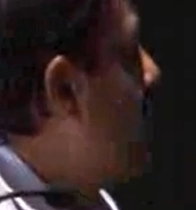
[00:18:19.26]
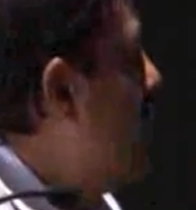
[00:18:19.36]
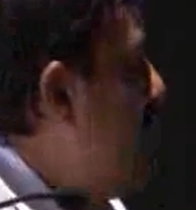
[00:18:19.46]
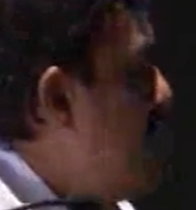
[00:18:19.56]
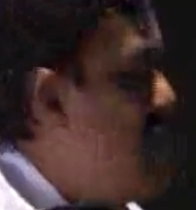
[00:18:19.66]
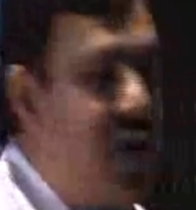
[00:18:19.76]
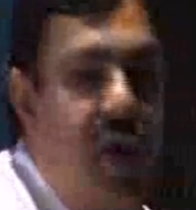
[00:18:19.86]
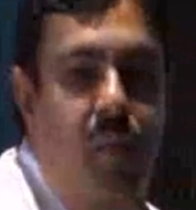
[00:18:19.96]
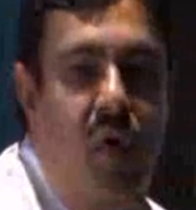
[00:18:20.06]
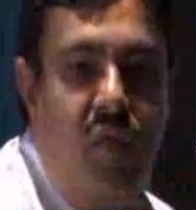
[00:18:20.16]
continuous
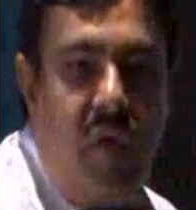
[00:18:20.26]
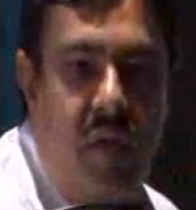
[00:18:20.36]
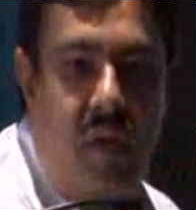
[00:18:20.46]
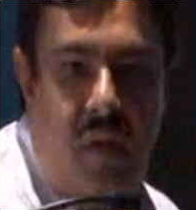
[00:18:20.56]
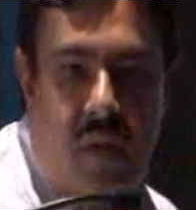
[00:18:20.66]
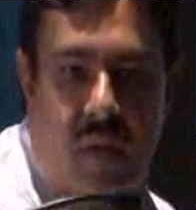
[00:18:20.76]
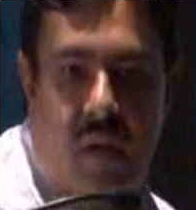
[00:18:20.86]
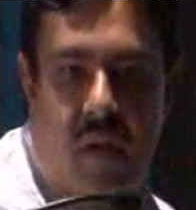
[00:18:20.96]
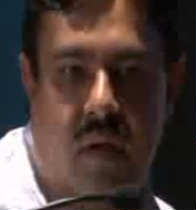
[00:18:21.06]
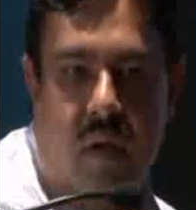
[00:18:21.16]
strip
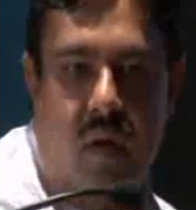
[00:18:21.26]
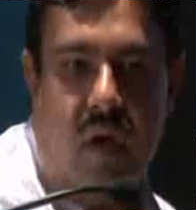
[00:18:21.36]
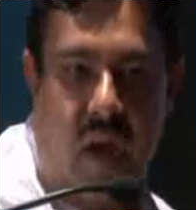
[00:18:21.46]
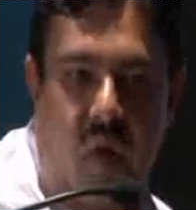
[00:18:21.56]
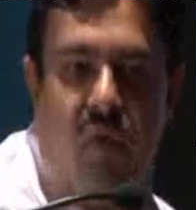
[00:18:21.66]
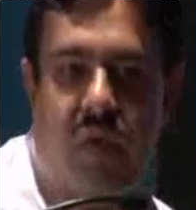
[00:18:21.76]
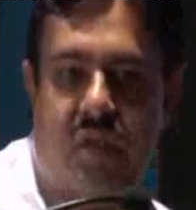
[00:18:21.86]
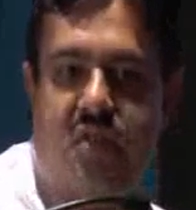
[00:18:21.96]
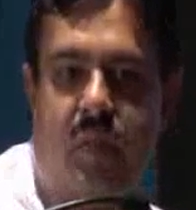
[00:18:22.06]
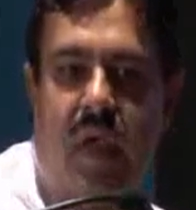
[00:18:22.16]
of ground which
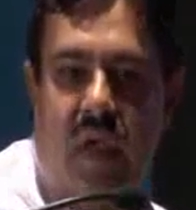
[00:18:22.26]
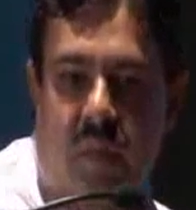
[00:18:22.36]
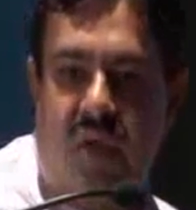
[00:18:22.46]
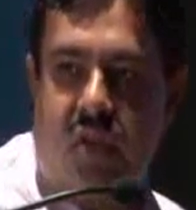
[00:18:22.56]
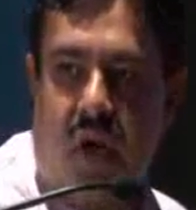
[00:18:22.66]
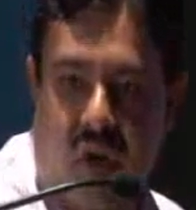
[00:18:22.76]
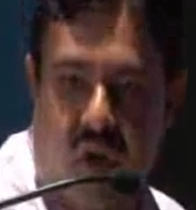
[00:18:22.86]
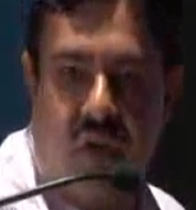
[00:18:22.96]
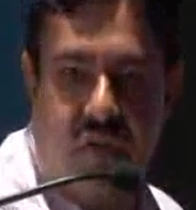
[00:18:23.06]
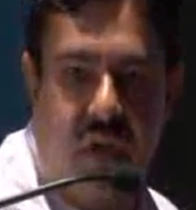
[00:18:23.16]
is being imaged
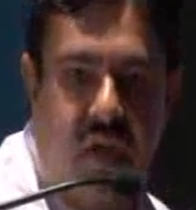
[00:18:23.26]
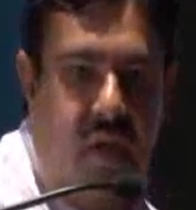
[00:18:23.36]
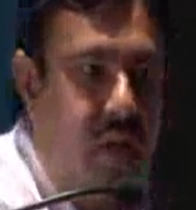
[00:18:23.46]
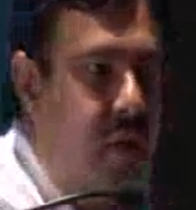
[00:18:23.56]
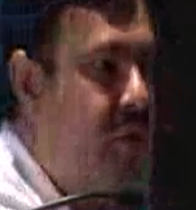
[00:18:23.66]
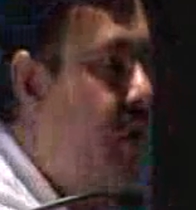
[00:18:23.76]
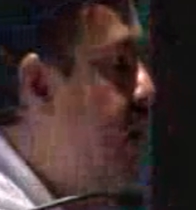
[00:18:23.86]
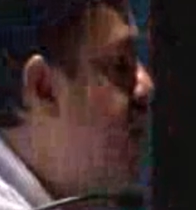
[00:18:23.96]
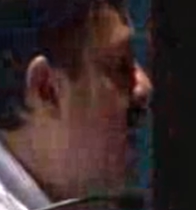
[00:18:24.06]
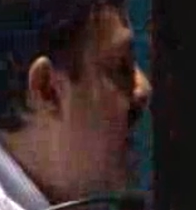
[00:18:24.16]
continuously.
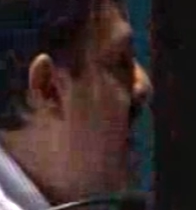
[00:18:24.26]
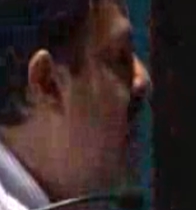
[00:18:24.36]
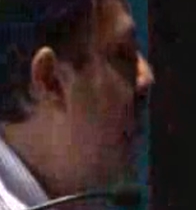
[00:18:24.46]
When a satellite